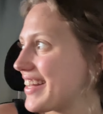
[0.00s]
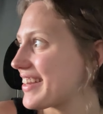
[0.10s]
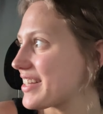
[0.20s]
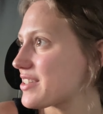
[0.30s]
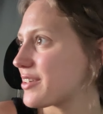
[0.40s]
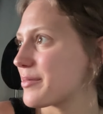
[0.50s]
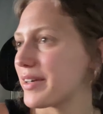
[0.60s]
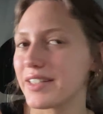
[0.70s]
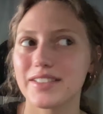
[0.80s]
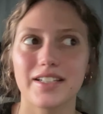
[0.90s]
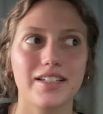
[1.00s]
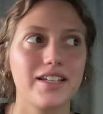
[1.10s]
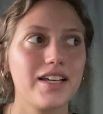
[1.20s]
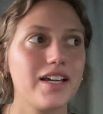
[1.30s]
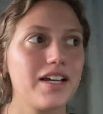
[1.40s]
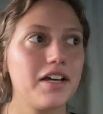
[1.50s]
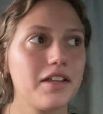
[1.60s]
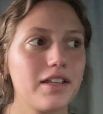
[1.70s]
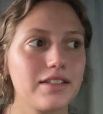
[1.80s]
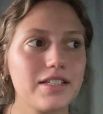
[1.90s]
That's so embarrassing.
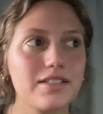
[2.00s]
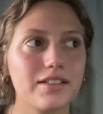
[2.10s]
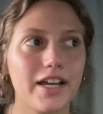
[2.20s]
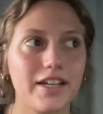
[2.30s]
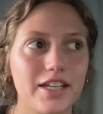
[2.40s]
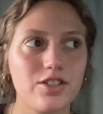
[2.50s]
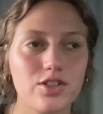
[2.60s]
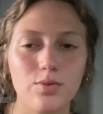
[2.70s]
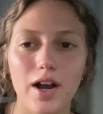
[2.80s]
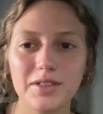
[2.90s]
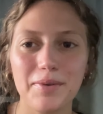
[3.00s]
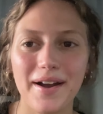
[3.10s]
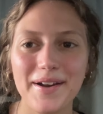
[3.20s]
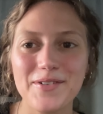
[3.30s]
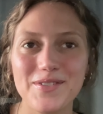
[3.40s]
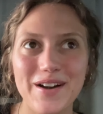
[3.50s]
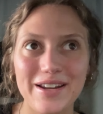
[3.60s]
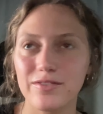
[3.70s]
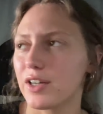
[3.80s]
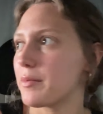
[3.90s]
This lady just walked by right
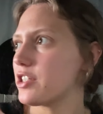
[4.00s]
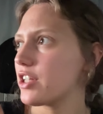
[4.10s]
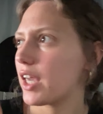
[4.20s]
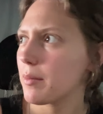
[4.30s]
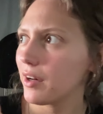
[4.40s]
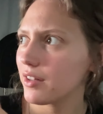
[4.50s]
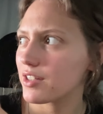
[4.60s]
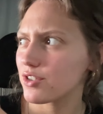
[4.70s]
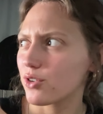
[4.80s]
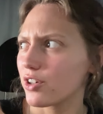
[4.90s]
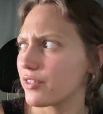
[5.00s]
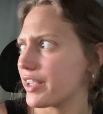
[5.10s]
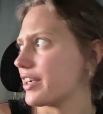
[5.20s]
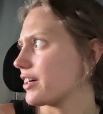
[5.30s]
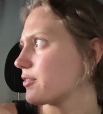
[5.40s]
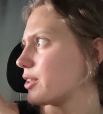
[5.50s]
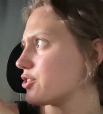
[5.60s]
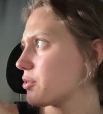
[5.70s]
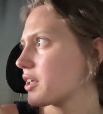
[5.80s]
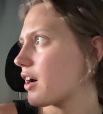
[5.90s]
in front of me. She came out of this door over here, went
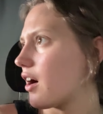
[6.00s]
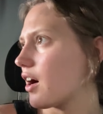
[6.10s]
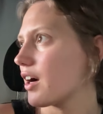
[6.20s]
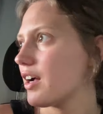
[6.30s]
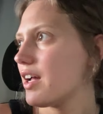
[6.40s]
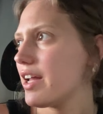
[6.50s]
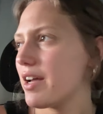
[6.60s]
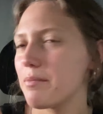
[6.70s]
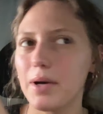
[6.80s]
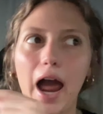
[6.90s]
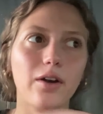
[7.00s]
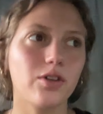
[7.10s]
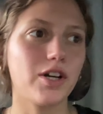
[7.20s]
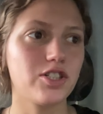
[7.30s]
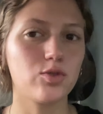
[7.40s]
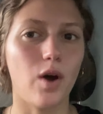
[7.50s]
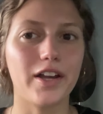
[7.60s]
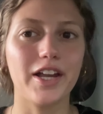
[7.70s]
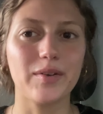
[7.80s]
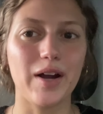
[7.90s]
to her car, but I don't know why she's
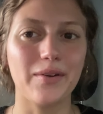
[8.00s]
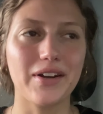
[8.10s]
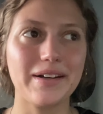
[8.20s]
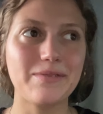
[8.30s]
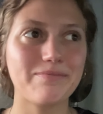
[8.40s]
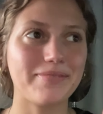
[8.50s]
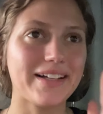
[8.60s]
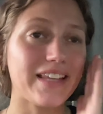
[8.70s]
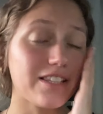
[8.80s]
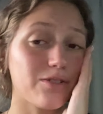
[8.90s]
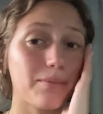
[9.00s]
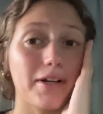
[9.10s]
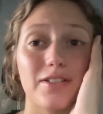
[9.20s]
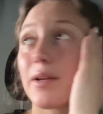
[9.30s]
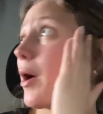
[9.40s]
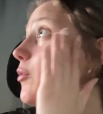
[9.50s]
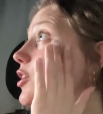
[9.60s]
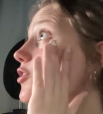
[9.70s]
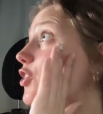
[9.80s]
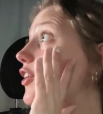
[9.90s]
walking around now, but that's so embarrassing. My
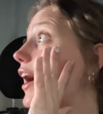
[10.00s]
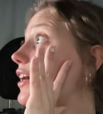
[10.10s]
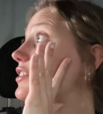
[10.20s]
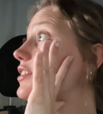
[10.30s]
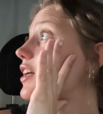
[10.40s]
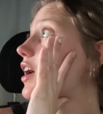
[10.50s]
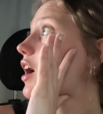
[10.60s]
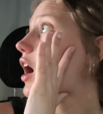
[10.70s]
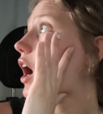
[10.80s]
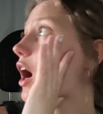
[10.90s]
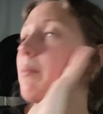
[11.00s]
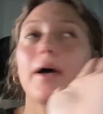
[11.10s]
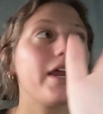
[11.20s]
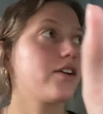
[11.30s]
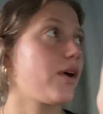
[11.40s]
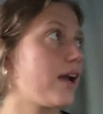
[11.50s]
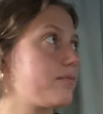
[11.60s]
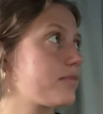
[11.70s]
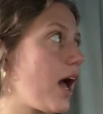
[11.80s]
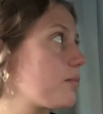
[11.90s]
windows are cracked. But anyway,
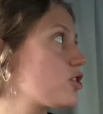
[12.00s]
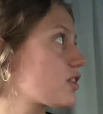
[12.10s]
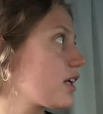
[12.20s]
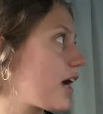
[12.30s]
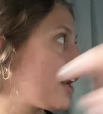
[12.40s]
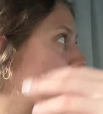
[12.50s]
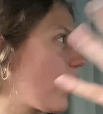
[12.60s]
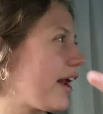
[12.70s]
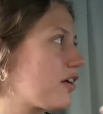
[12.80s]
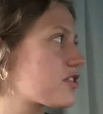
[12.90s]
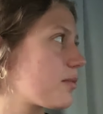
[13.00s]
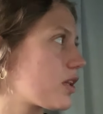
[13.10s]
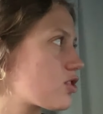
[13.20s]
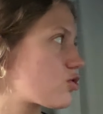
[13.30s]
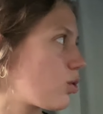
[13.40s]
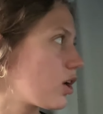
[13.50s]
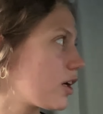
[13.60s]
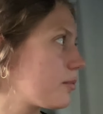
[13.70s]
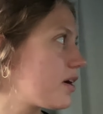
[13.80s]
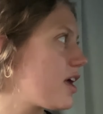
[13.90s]
I'm just gonna kind of wait out some of the
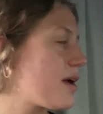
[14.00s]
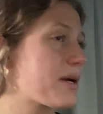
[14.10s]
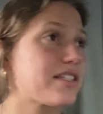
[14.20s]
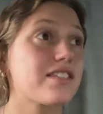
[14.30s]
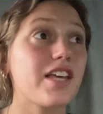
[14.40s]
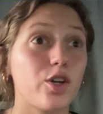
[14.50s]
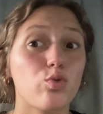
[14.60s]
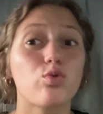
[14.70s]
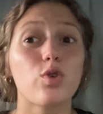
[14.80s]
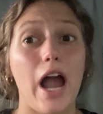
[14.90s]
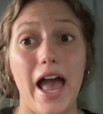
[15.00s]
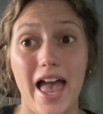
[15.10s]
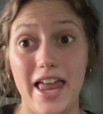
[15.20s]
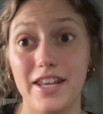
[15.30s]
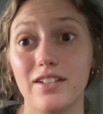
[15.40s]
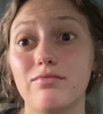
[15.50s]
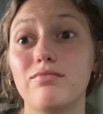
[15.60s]
storm because it's like red